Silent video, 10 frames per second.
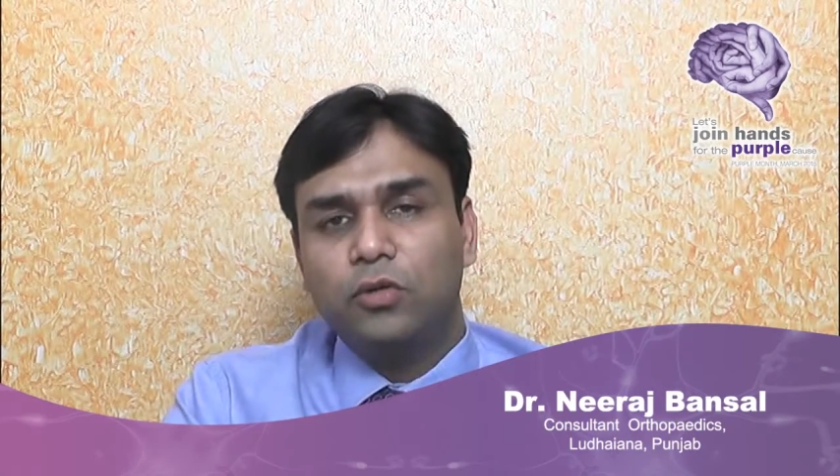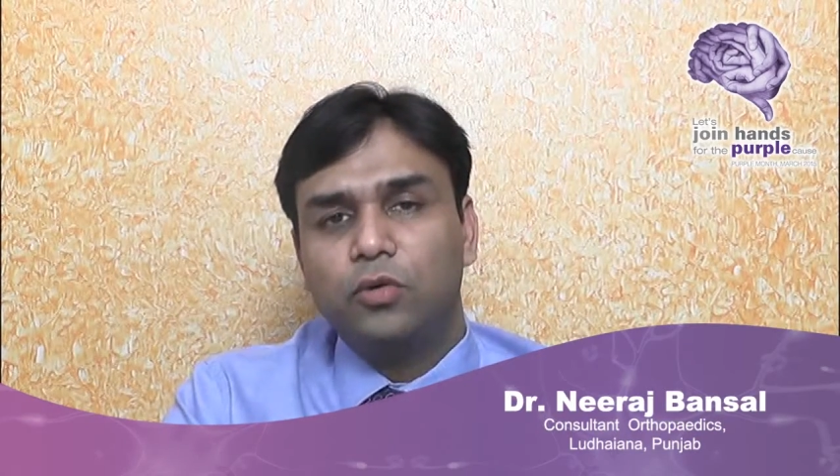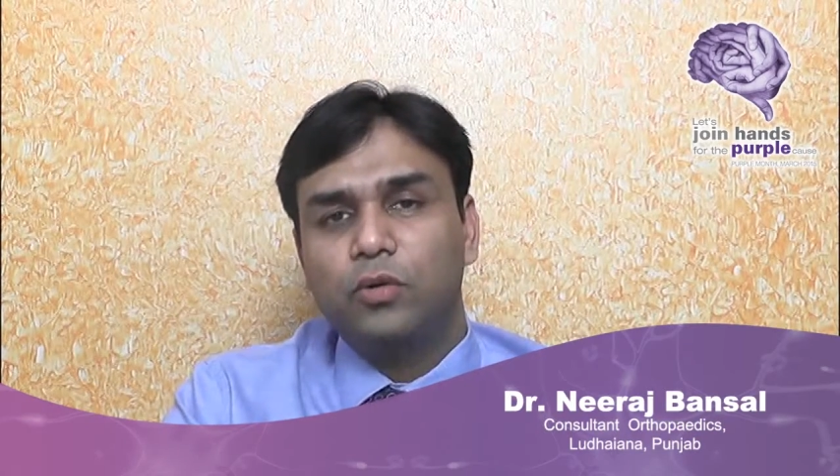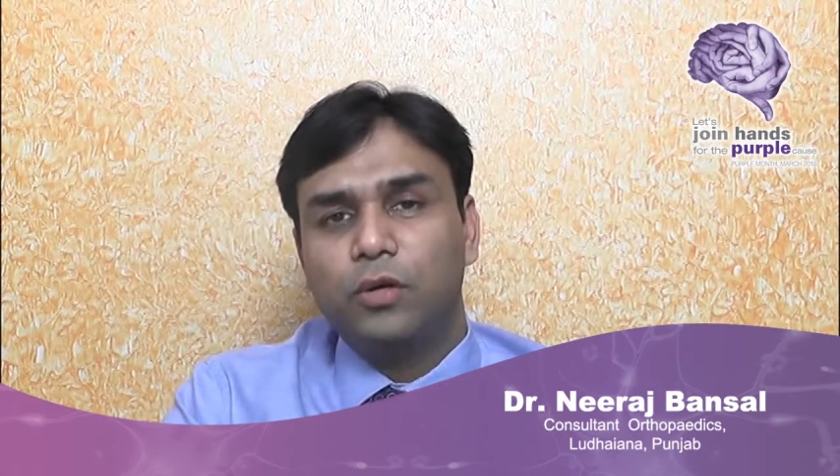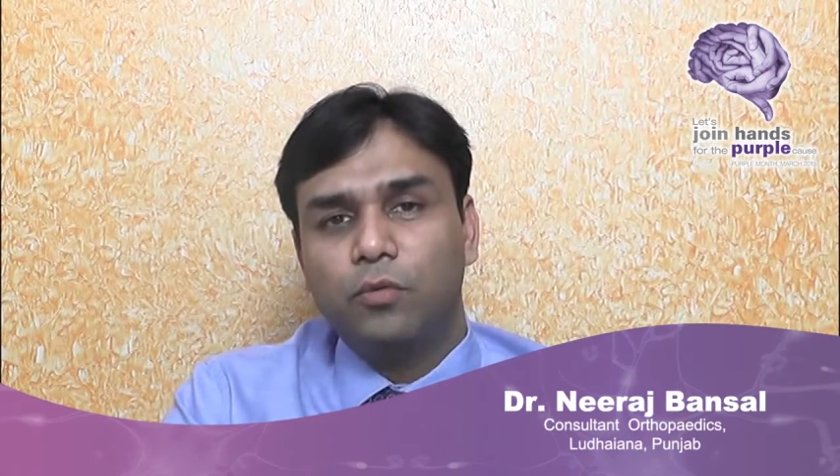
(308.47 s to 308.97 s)

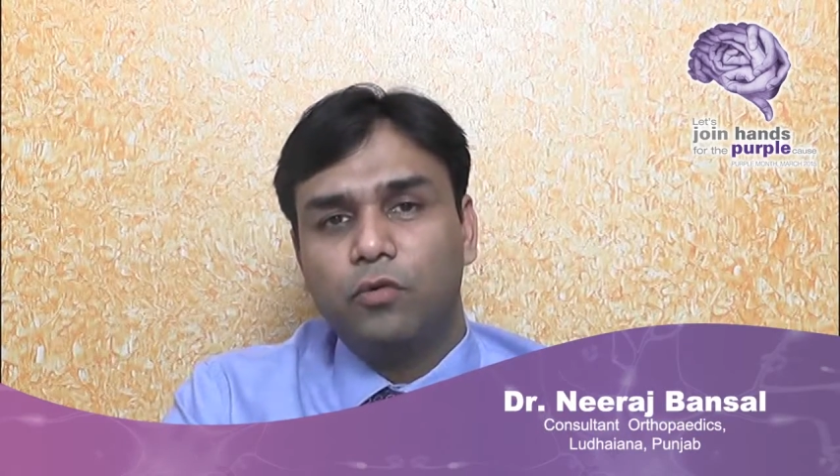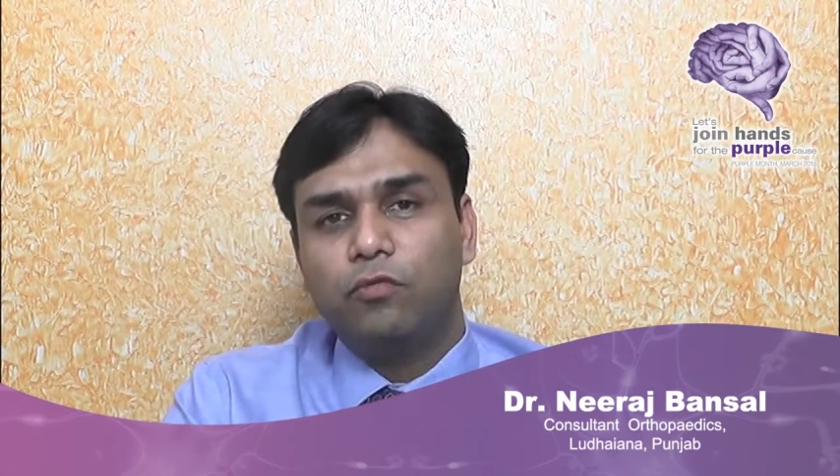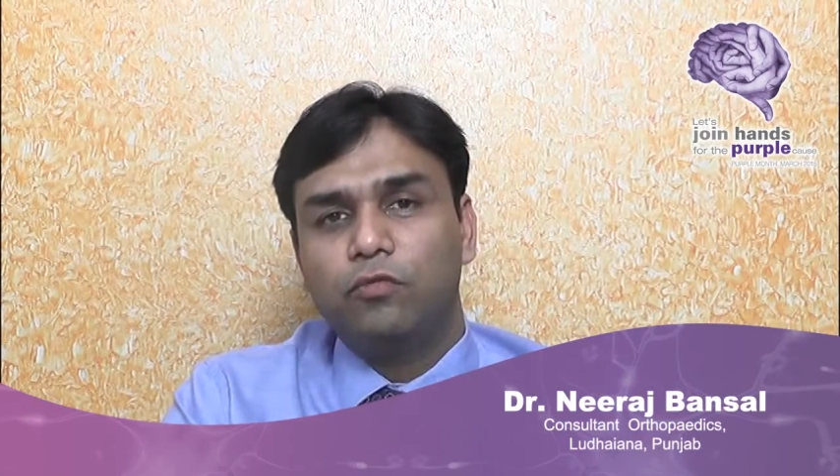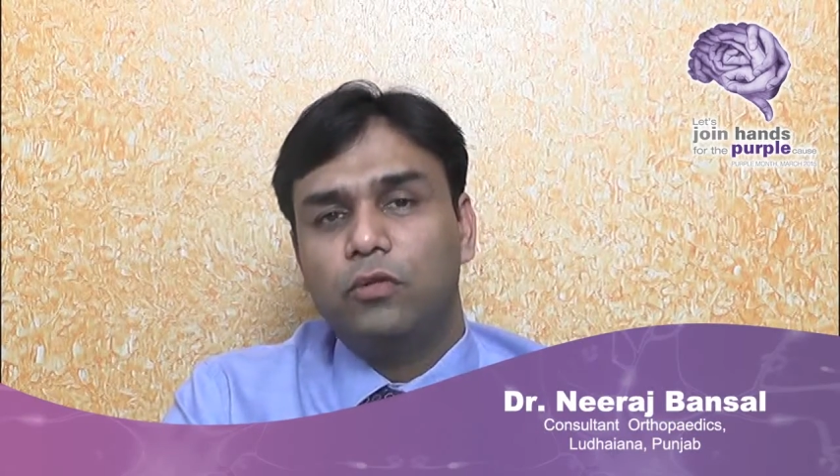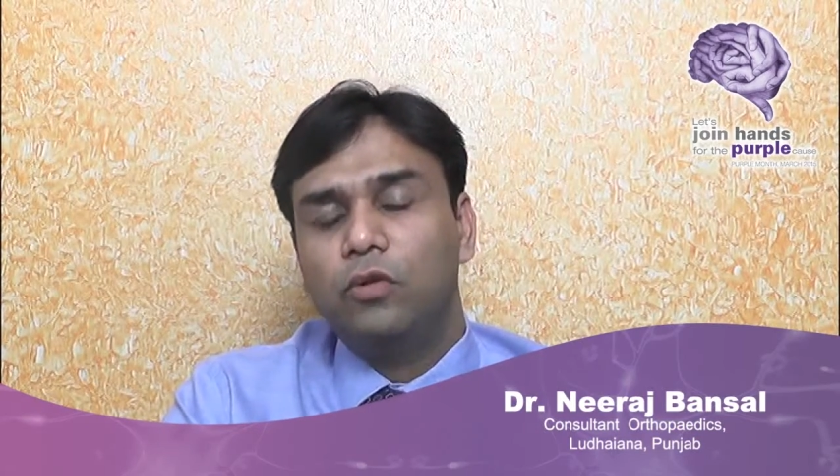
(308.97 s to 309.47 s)
to
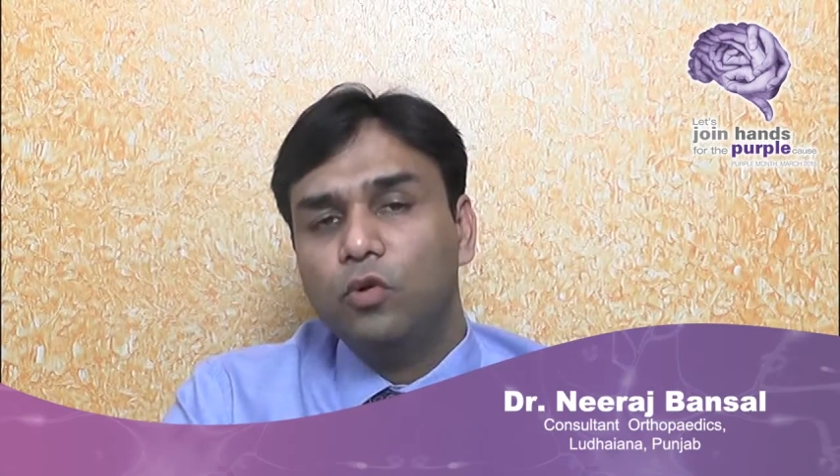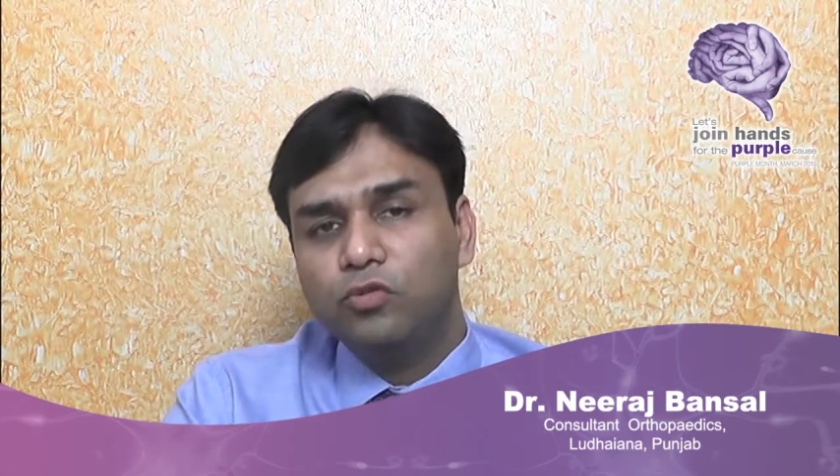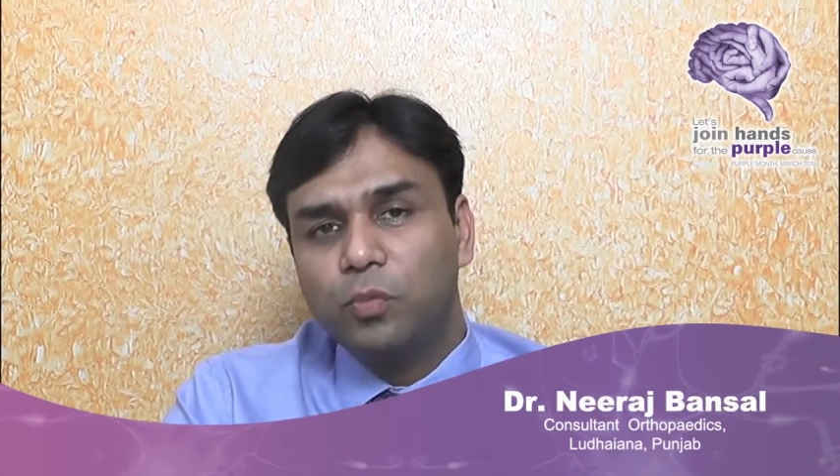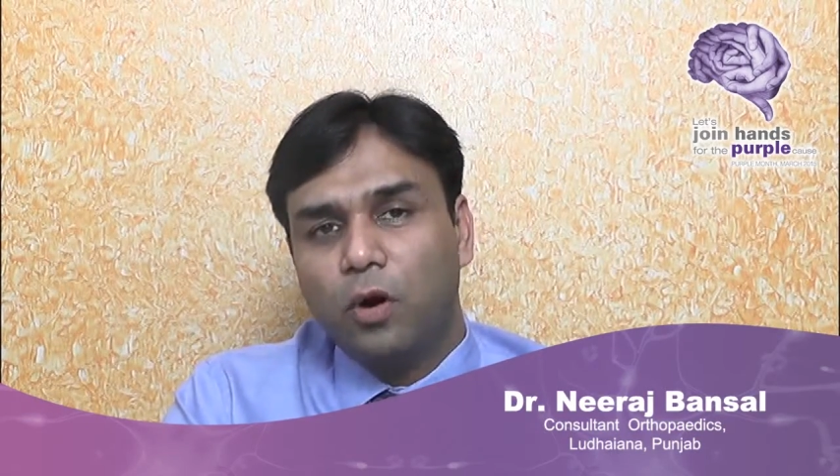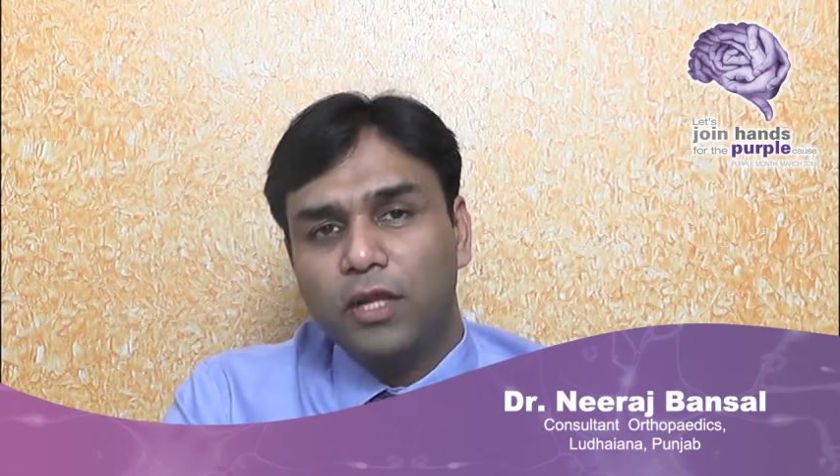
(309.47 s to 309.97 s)
remove
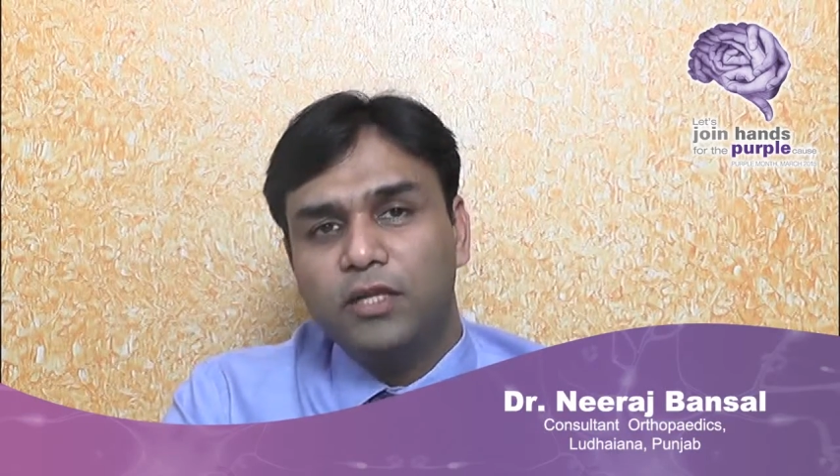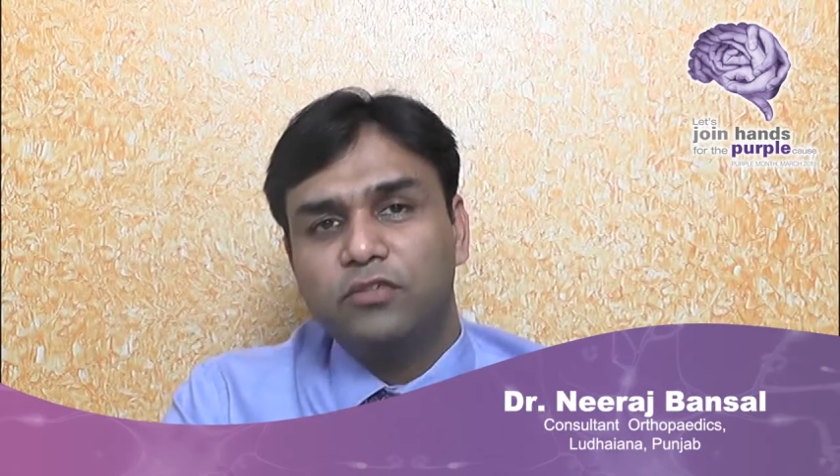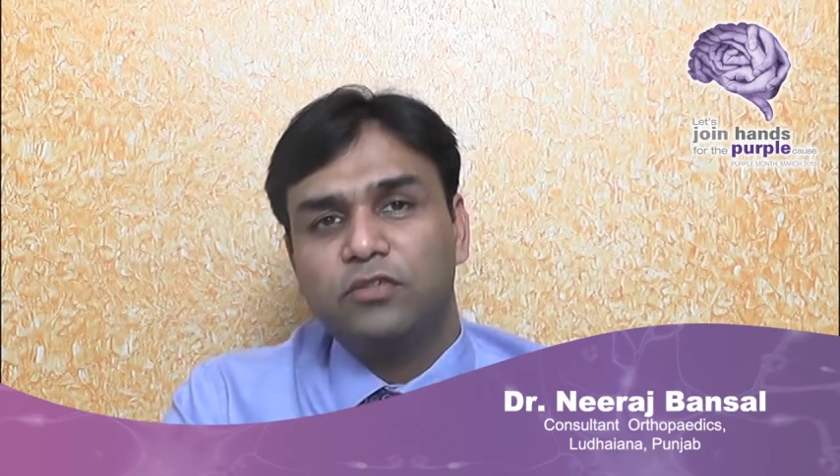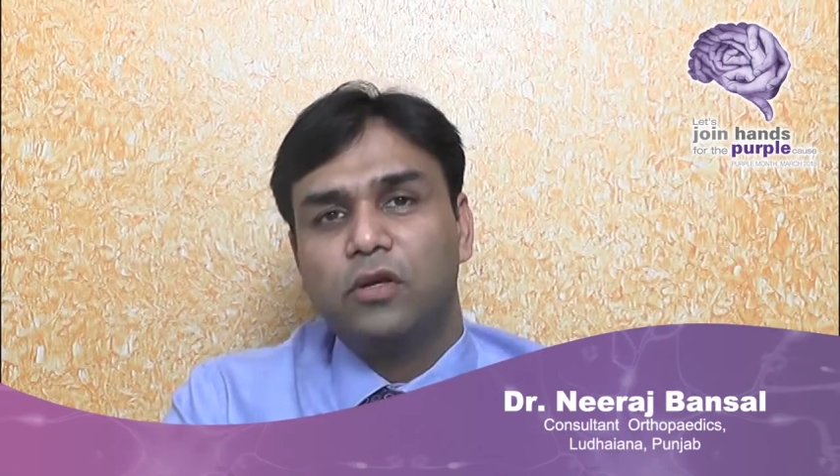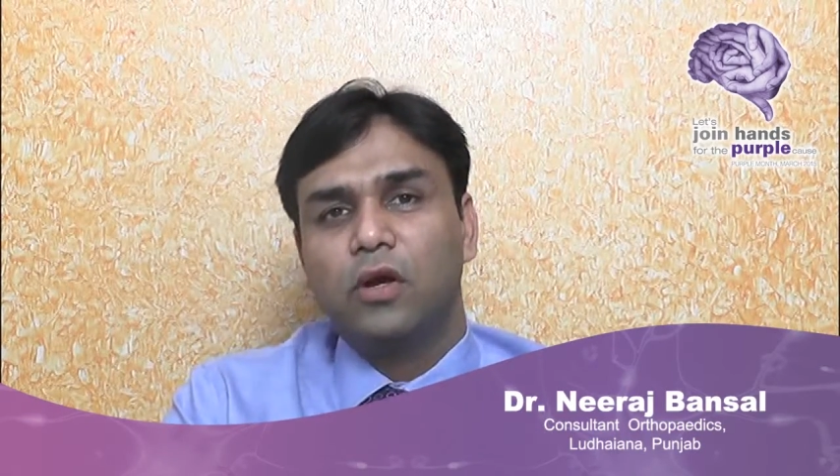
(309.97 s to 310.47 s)
loose bodies,